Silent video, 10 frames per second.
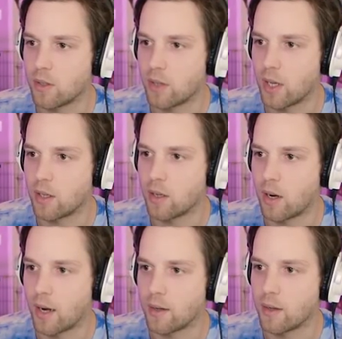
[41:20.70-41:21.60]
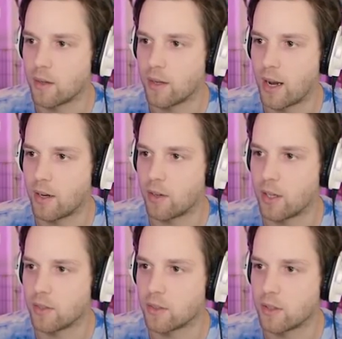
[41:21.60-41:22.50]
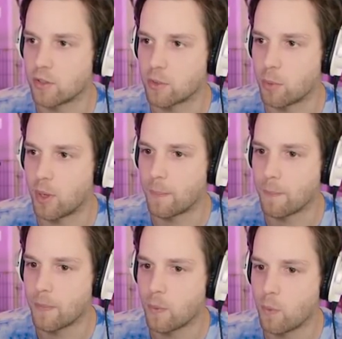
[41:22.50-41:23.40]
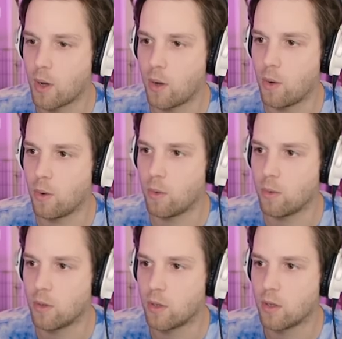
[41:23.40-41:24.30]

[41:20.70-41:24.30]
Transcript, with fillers: You're dead. All right, now here he is. There's the boy. Whoa!